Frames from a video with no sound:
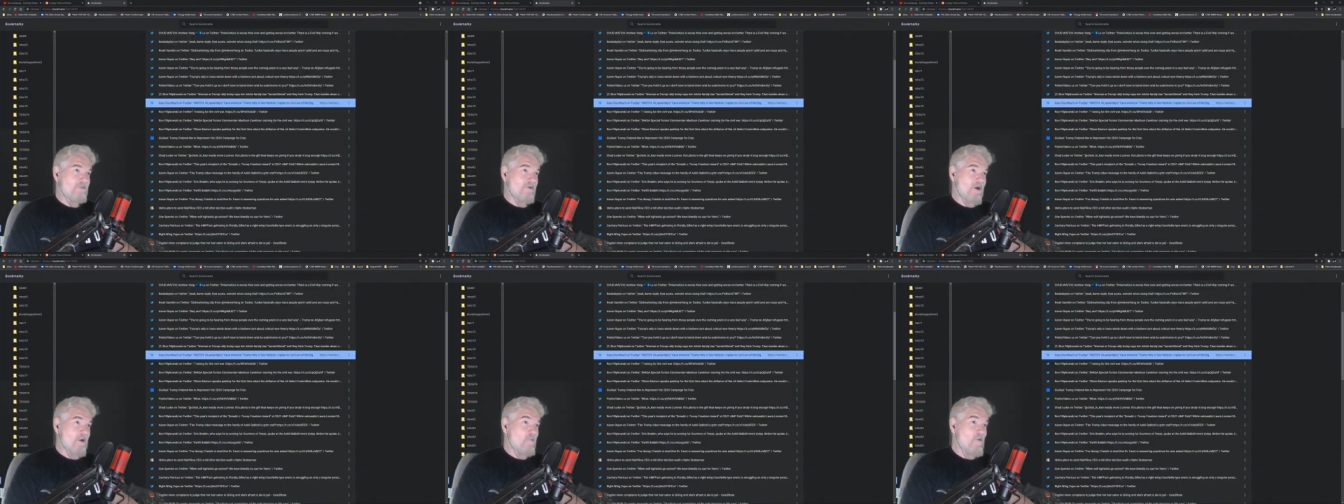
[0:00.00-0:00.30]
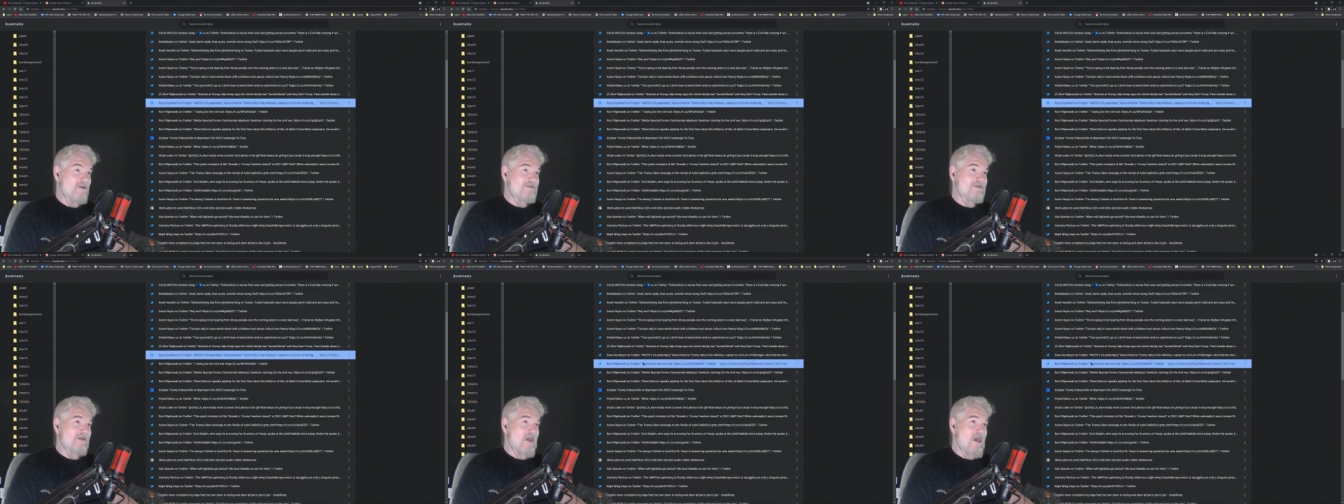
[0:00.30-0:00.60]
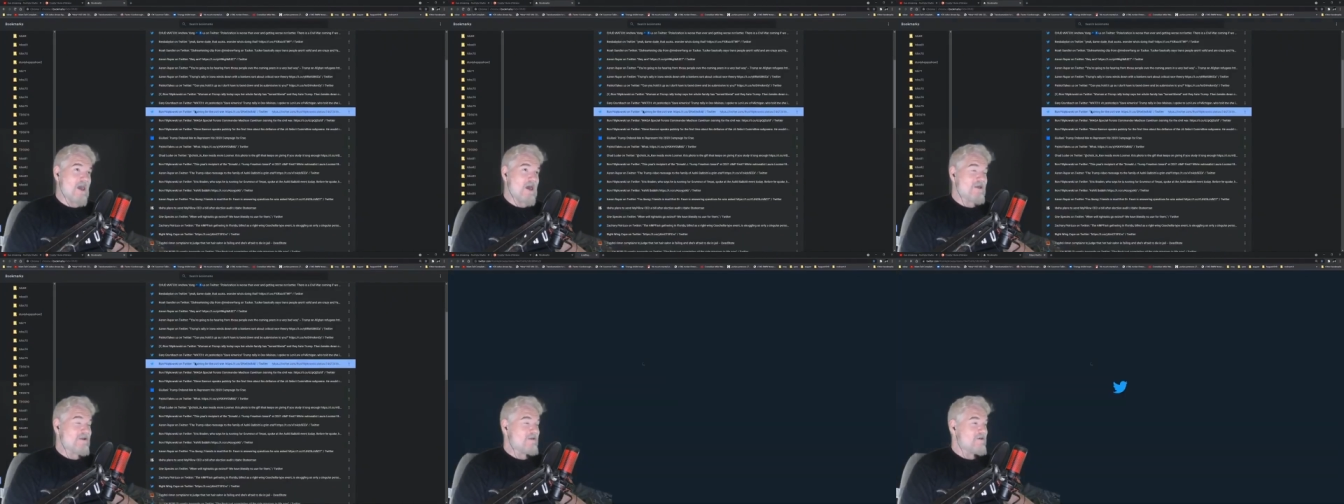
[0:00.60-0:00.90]
But once
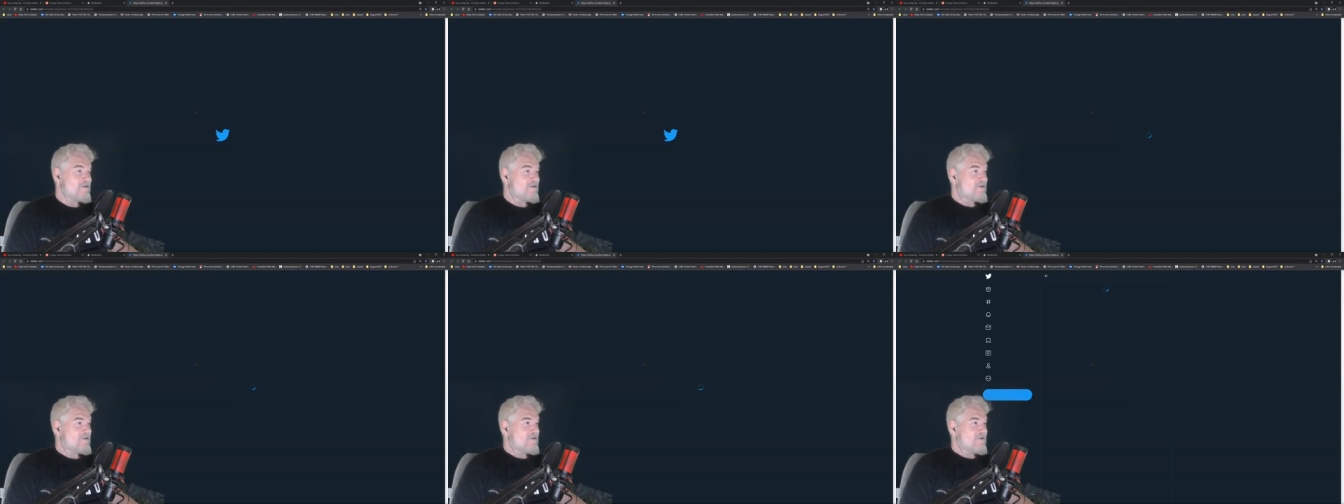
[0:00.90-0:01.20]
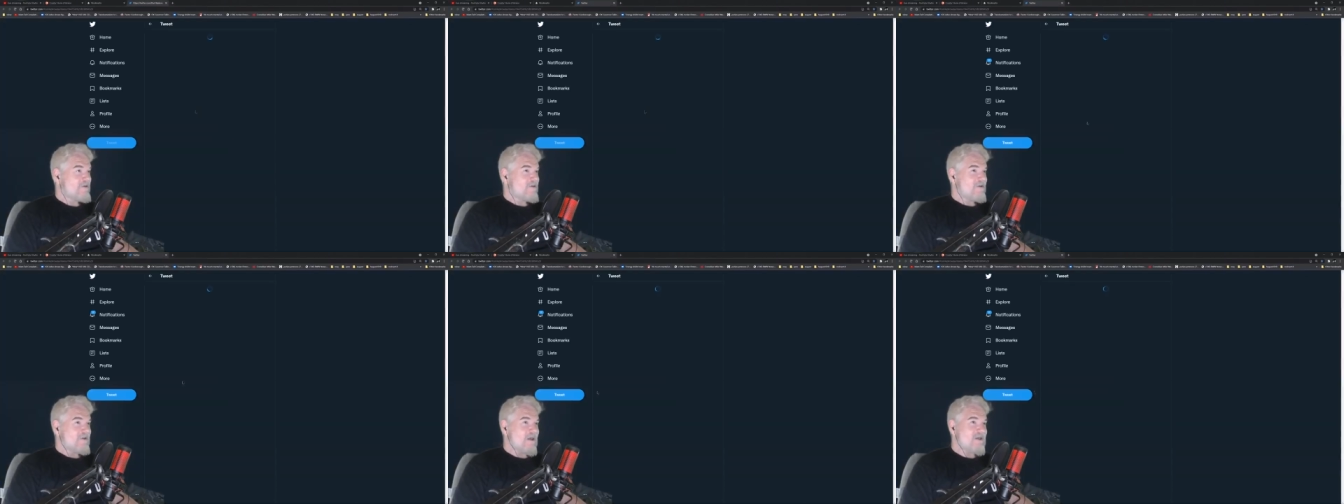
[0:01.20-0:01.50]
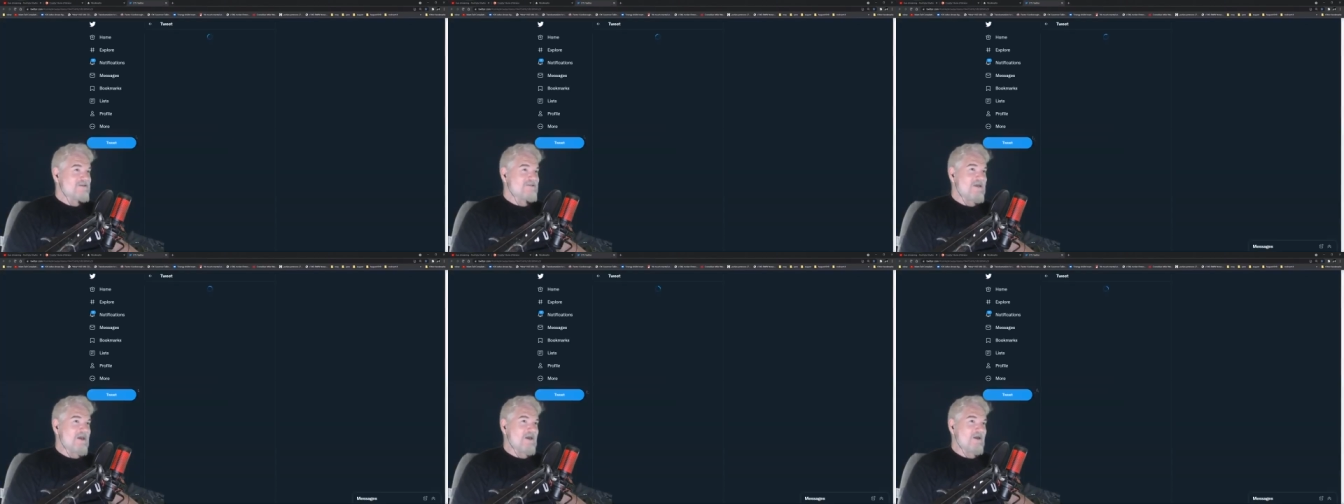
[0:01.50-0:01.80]
again,
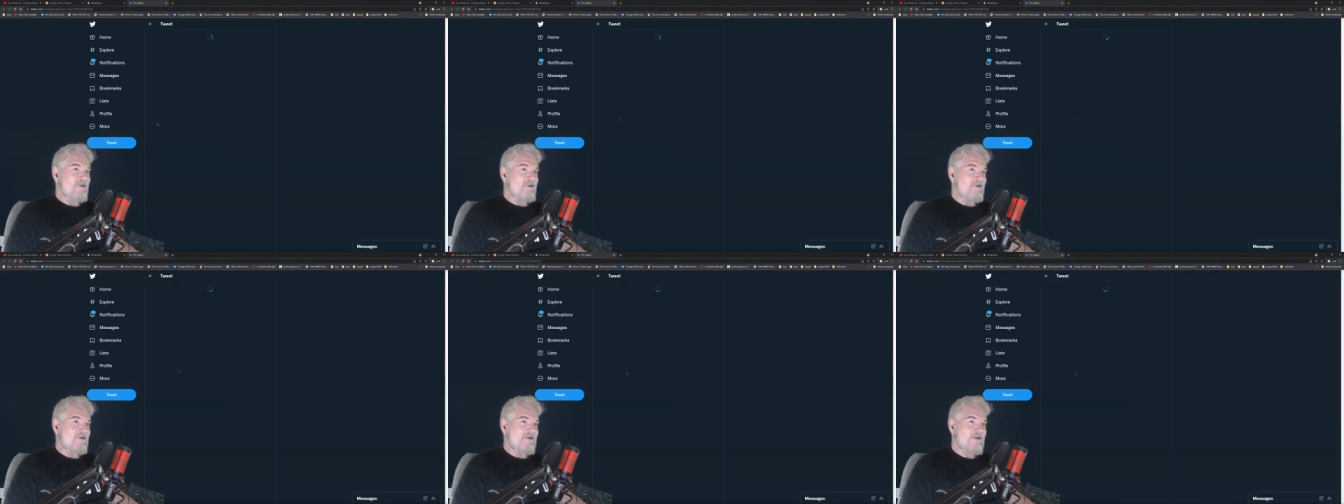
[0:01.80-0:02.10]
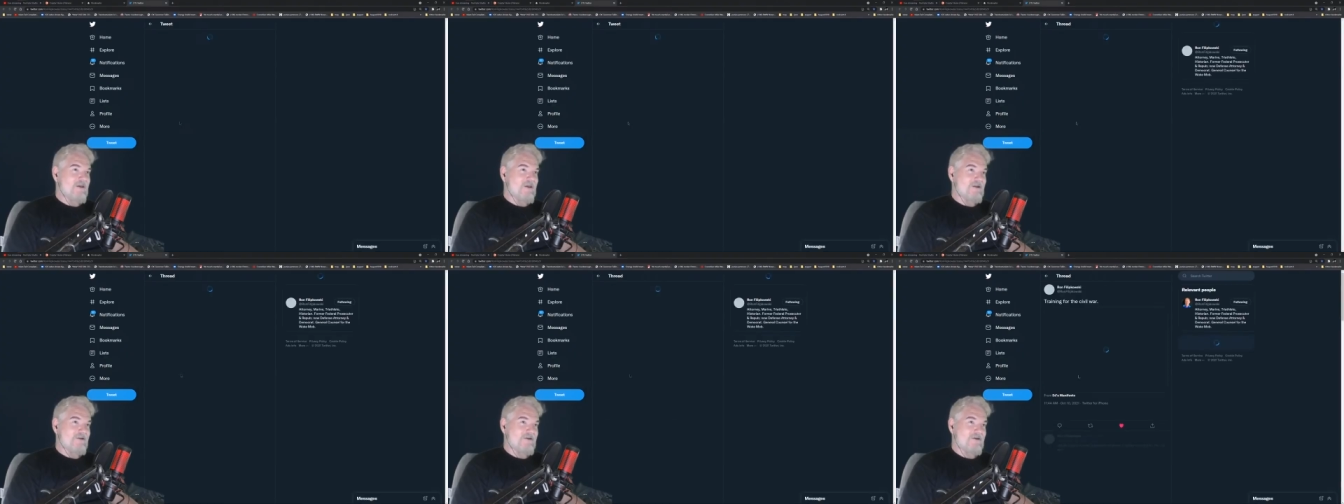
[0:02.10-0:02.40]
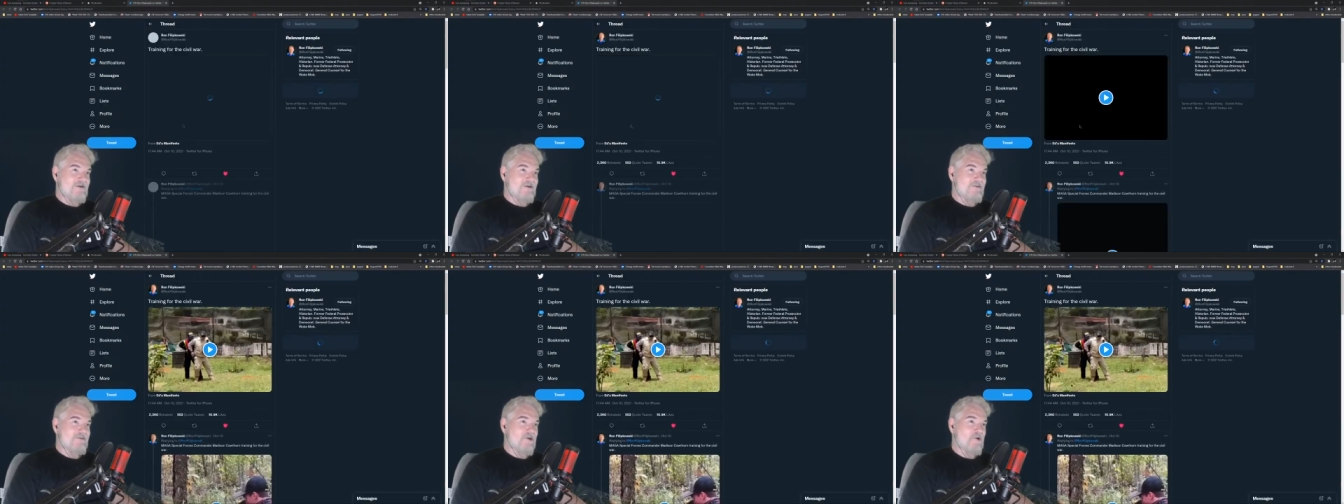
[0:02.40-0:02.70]
let's take a look at uh,